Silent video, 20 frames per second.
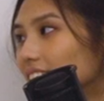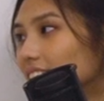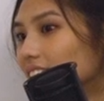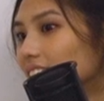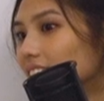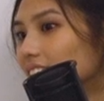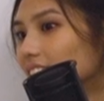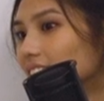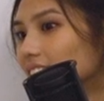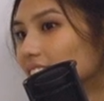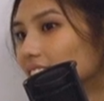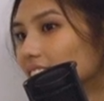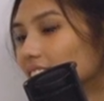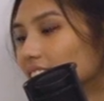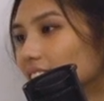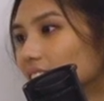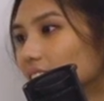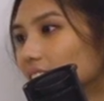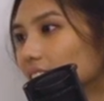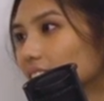
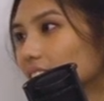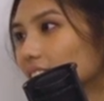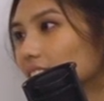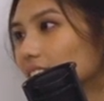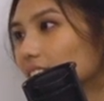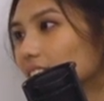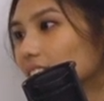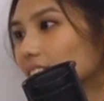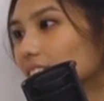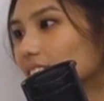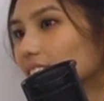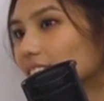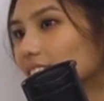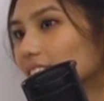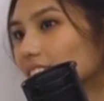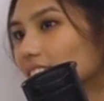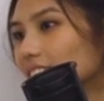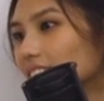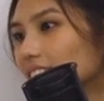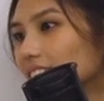
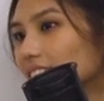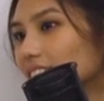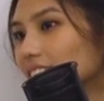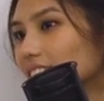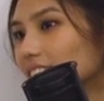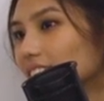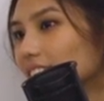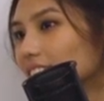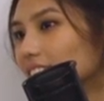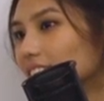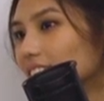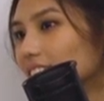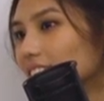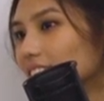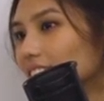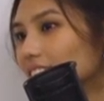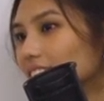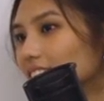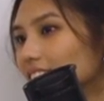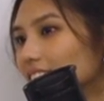
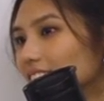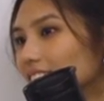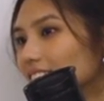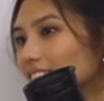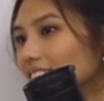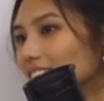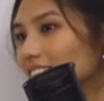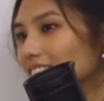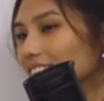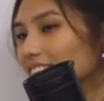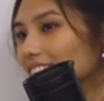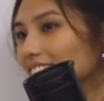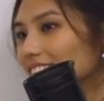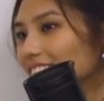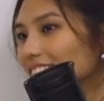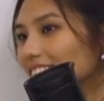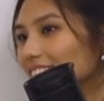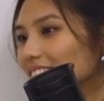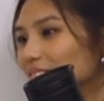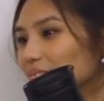
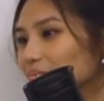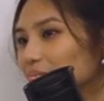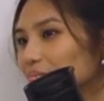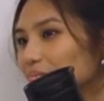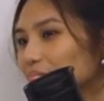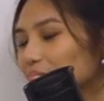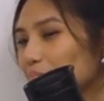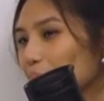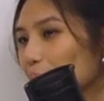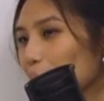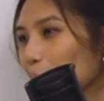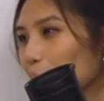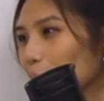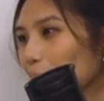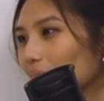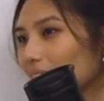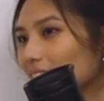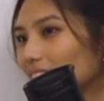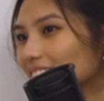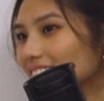
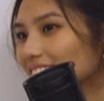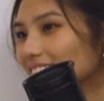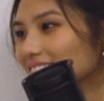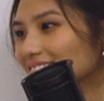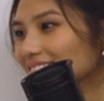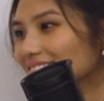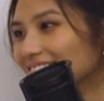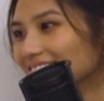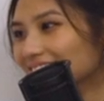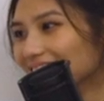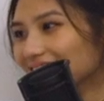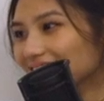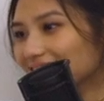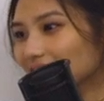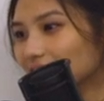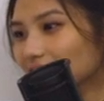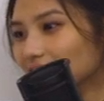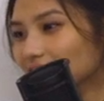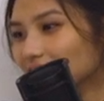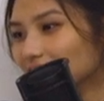
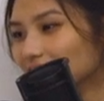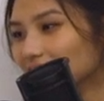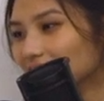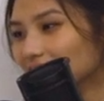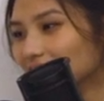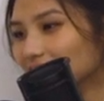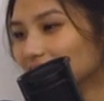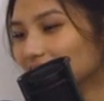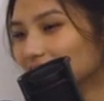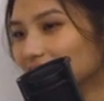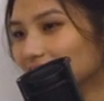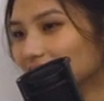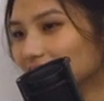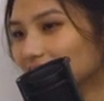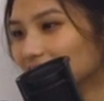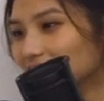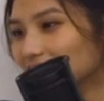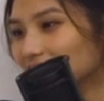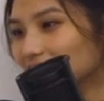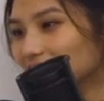
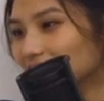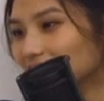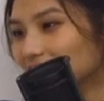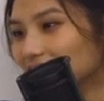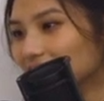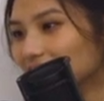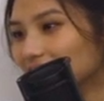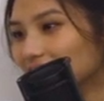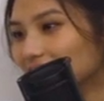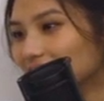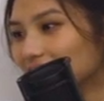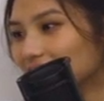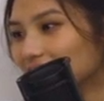No words are spoken by the person on screen.